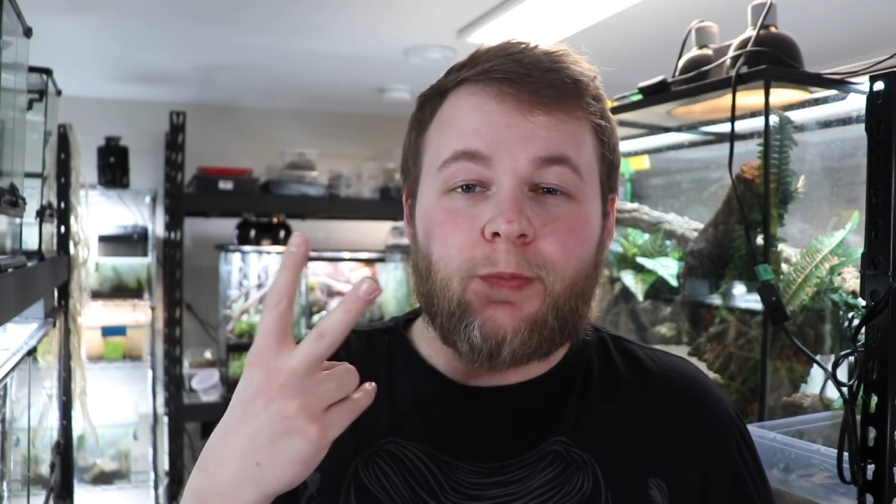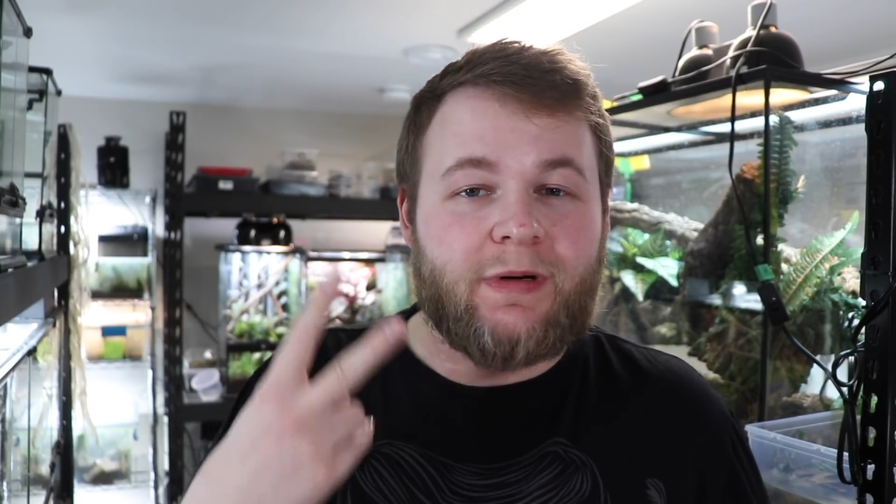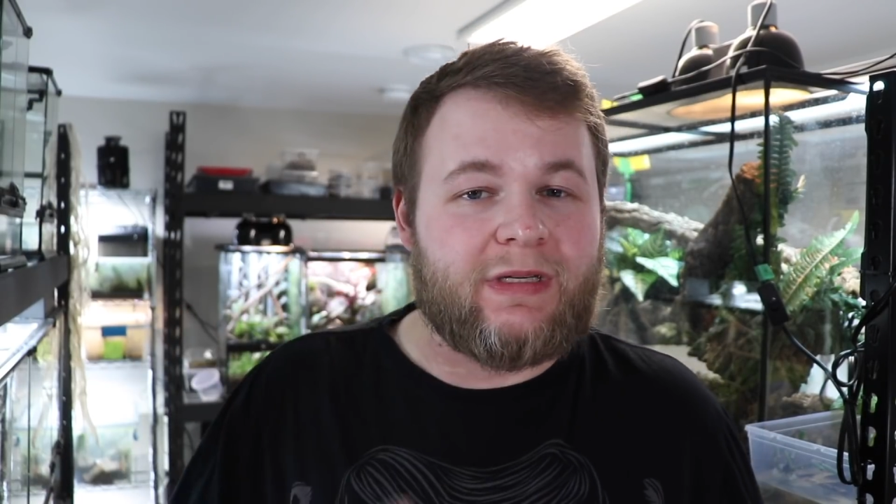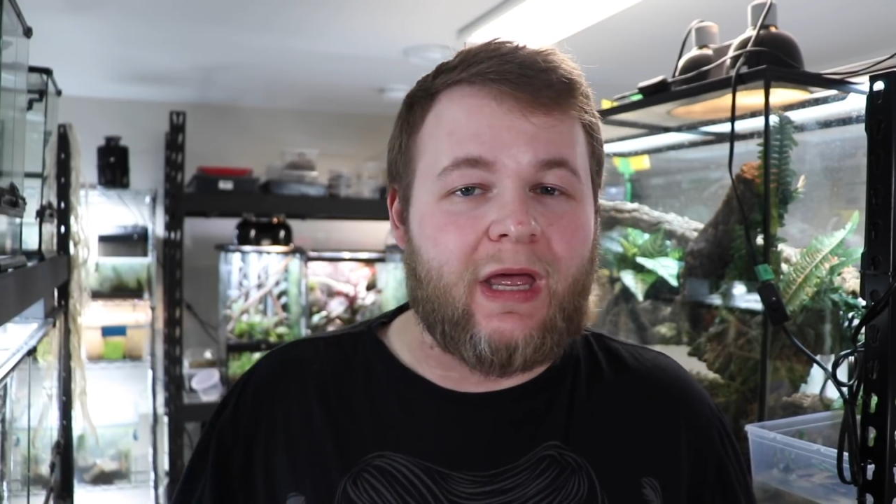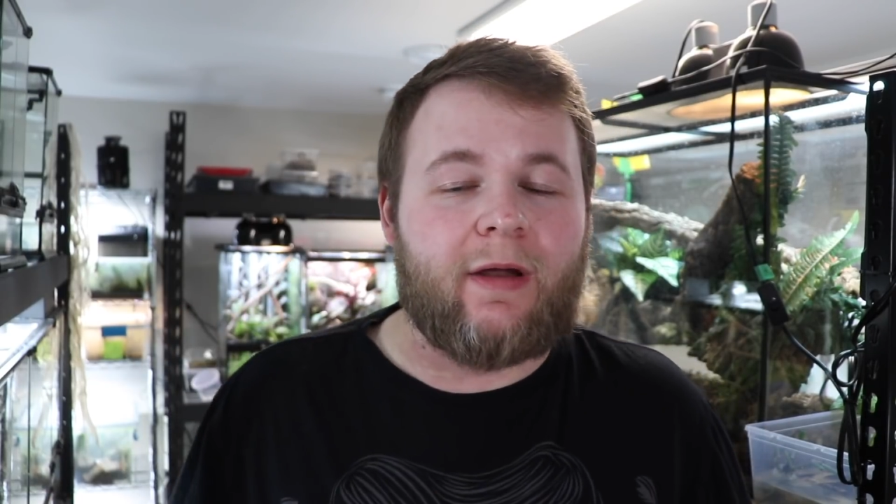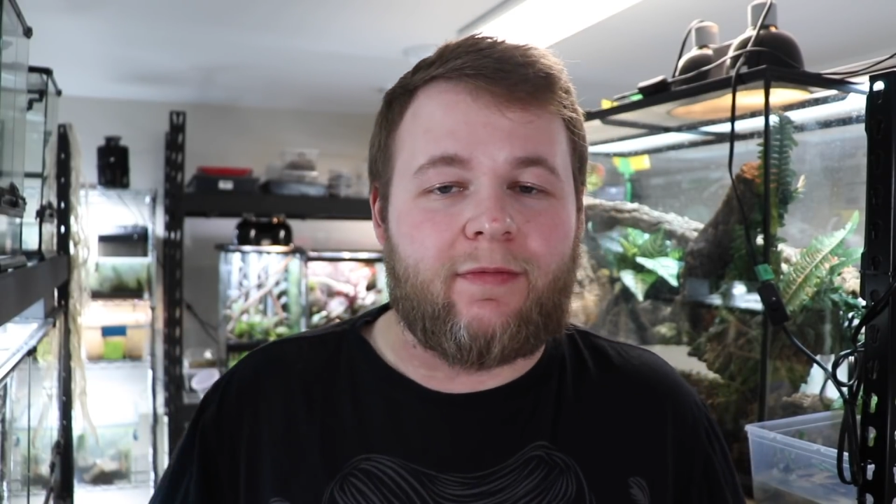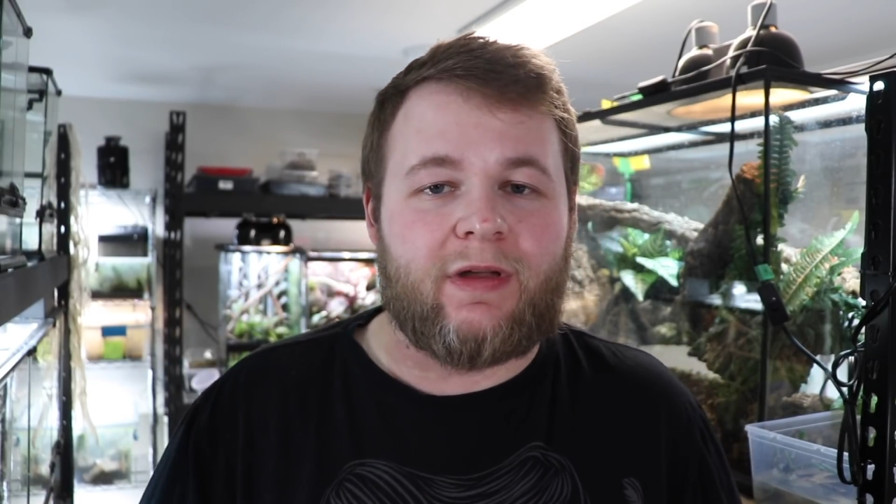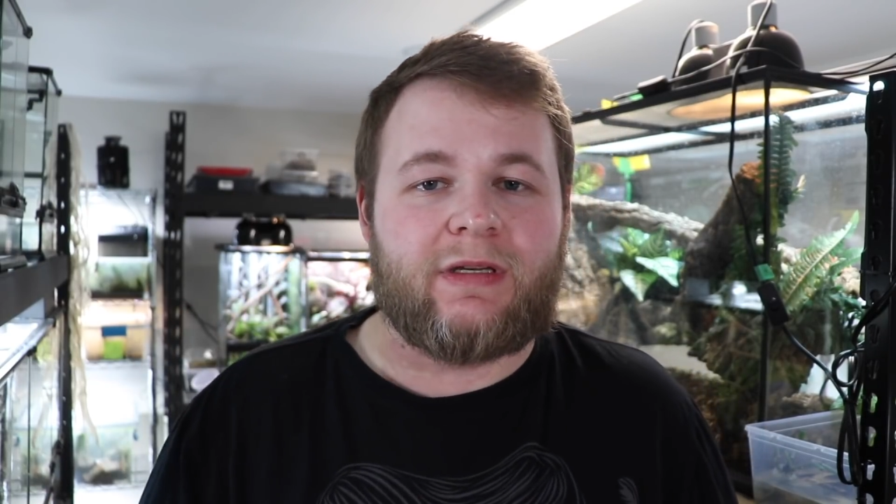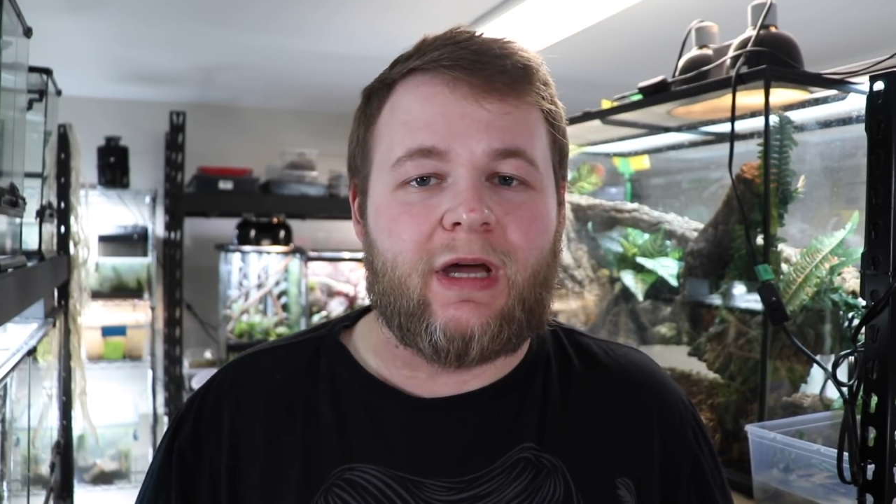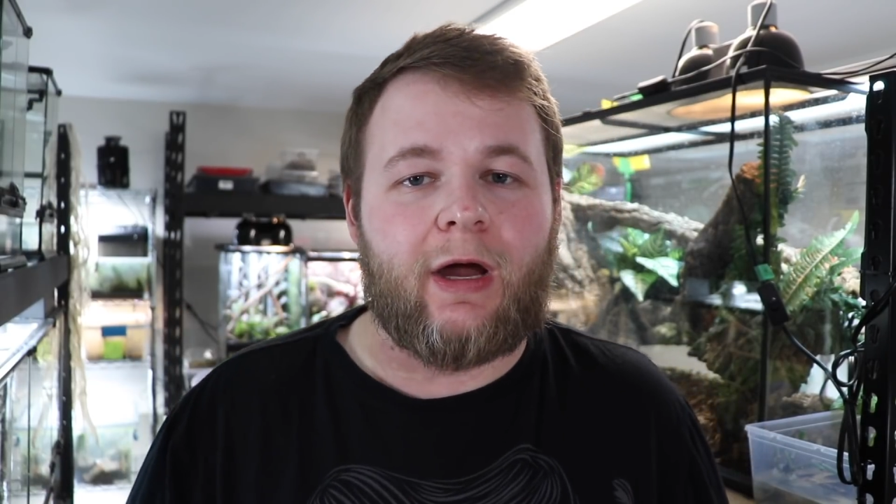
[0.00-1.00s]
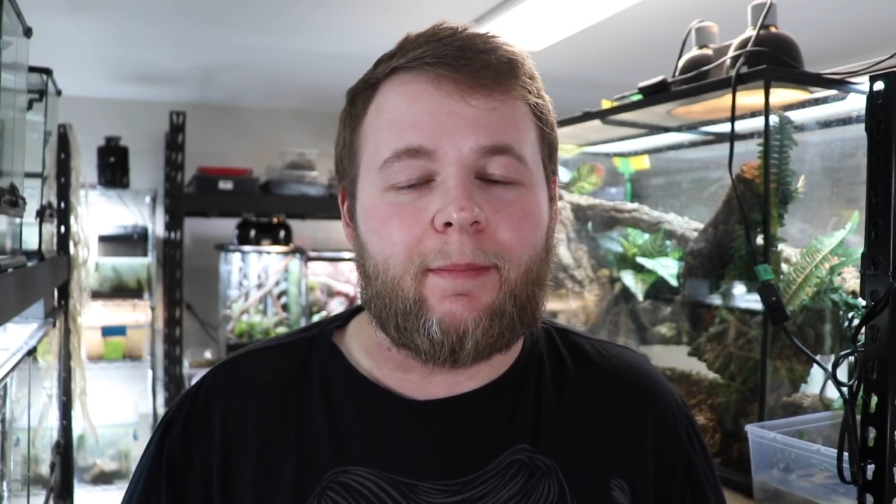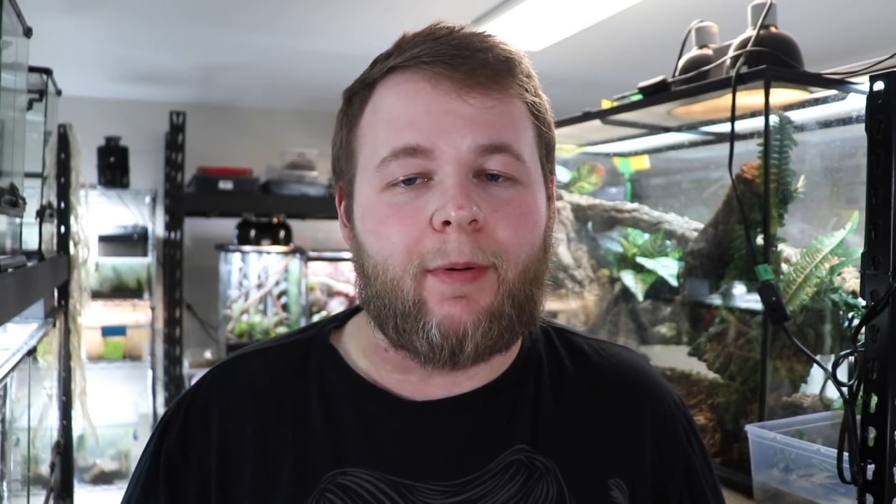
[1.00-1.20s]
2% of the entire